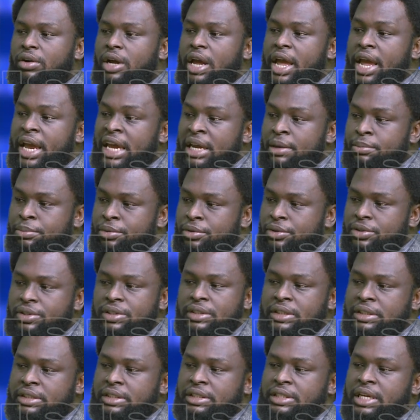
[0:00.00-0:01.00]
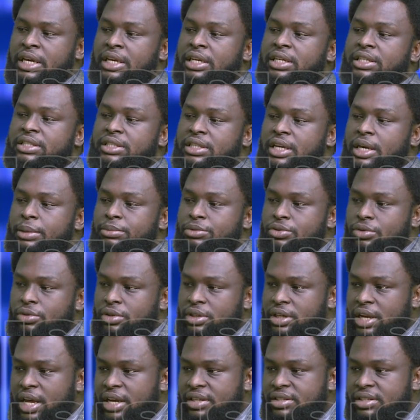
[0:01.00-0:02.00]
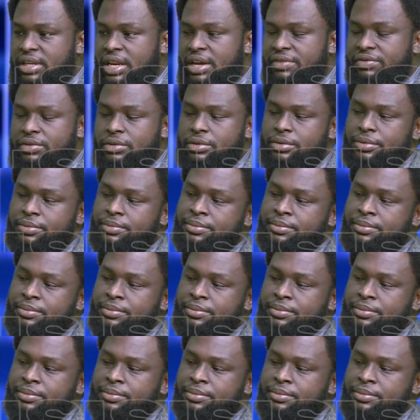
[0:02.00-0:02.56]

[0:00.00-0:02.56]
able to take his game to the next level.